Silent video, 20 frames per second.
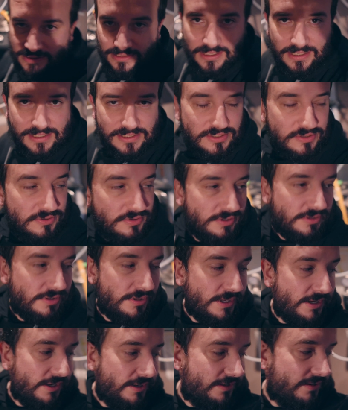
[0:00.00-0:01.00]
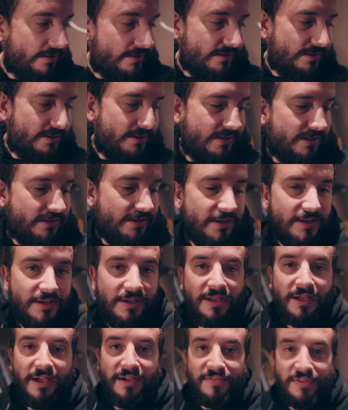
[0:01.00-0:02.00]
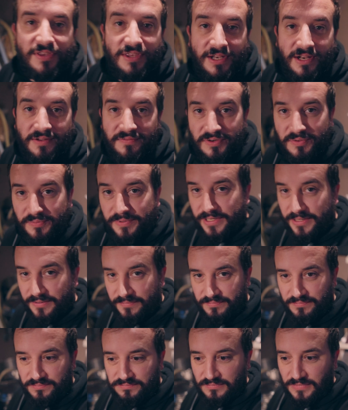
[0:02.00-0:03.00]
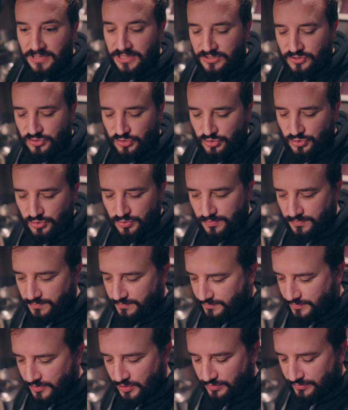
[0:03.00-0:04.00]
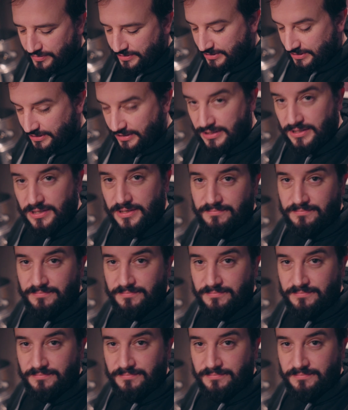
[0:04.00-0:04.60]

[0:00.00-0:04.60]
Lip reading: That's the only thing. Everything everywhere, as usual. You know what it's like.